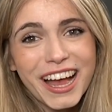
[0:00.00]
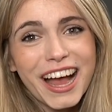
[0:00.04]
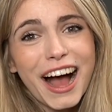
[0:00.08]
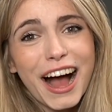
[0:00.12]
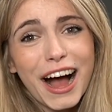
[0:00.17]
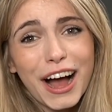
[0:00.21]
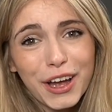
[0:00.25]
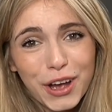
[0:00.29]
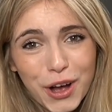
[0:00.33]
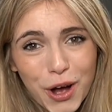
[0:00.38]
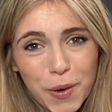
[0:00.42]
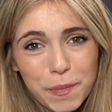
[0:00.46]

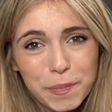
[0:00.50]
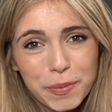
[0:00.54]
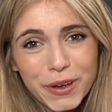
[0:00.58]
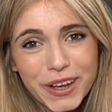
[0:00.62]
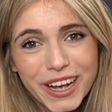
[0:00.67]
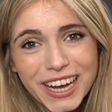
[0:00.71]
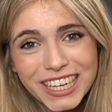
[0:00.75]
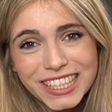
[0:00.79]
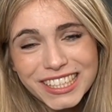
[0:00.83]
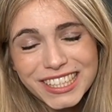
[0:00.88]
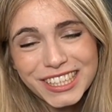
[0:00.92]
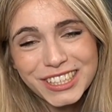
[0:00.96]
I hope you
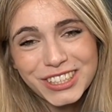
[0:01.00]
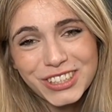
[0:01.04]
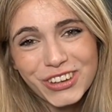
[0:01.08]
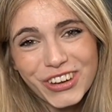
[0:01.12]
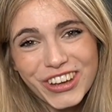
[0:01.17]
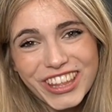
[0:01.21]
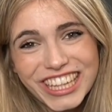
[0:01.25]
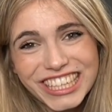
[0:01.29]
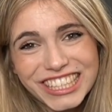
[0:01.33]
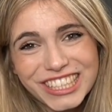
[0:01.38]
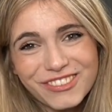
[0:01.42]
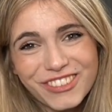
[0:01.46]
guys
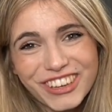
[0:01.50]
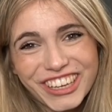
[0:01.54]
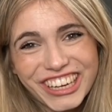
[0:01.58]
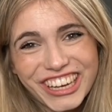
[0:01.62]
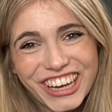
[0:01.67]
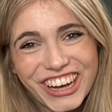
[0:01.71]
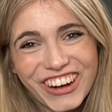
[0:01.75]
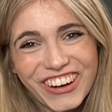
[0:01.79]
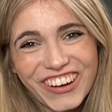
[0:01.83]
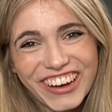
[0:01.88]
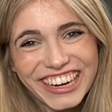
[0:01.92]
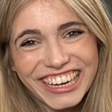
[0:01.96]
enjoyed this
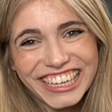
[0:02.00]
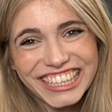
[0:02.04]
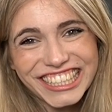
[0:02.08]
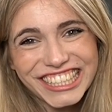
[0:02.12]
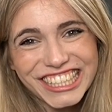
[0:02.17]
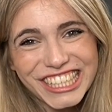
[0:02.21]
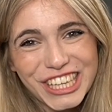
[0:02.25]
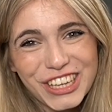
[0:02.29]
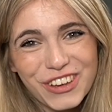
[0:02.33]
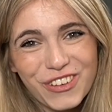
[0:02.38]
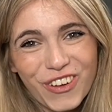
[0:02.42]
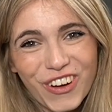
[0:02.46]
video, and I'll
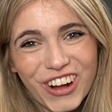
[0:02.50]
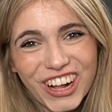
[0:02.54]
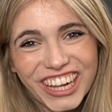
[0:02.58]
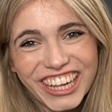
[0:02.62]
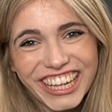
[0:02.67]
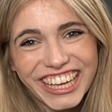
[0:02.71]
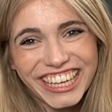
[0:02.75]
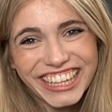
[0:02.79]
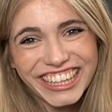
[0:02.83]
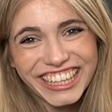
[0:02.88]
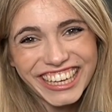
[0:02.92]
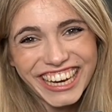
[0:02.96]
see you all
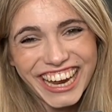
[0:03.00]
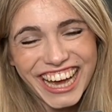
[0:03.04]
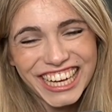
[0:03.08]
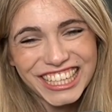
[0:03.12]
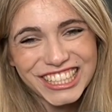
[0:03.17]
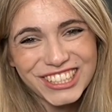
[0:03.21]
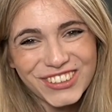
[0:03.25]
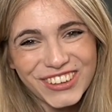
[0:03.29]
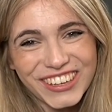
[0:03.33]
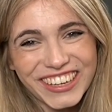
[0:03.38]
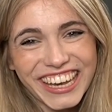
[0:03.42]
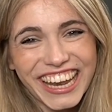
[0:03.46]
in the
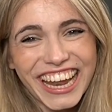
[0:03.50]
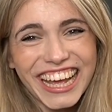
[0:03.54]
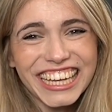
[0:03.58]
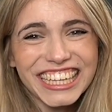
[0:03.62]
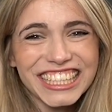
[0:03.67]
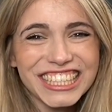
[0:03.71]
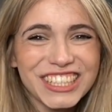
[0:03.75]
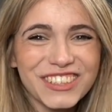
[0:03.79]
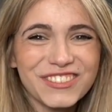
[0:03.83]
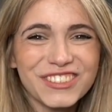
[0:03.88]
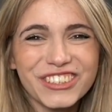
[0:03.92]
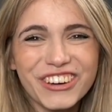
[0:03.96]
next one. Like
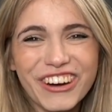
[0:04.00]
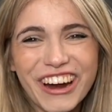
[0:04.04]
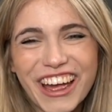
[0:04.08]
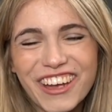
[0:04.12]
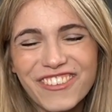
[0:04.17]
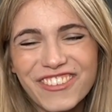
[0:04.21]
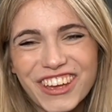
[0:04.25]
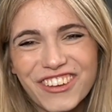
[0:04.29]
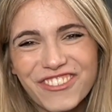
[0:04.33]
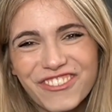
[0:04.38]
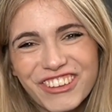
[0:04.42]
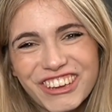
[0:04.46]
and subscribe
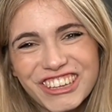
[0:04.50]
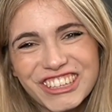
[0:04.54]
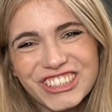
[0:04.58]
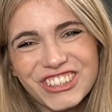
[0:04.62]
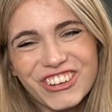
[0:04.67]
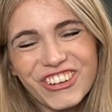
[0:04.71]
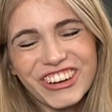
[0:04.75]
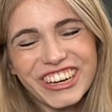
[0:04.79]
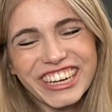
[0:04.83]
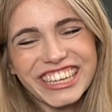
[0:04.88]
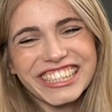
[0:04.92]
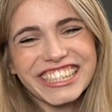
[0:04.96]
if you
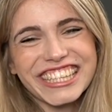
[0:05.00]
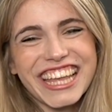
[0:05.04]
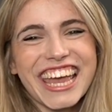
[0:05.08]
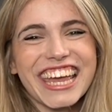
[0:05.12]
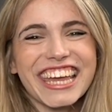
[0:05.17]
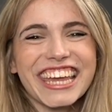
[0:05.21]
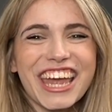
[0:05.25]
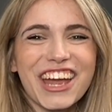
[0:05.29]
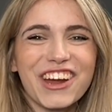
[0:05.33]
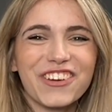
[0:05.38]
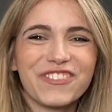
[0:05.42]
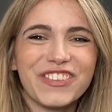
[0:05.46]
enjoyed it. Take
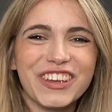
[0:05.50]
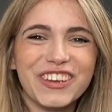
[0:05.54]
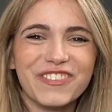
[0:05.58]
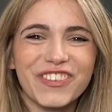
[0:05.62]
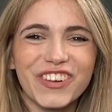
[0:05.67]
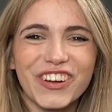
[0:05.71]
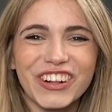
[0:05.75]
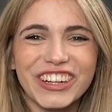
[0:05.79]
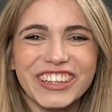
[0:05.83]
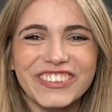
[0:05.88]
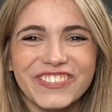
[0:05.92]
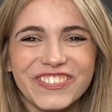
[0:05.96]
care,
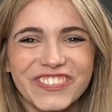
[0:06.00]
people.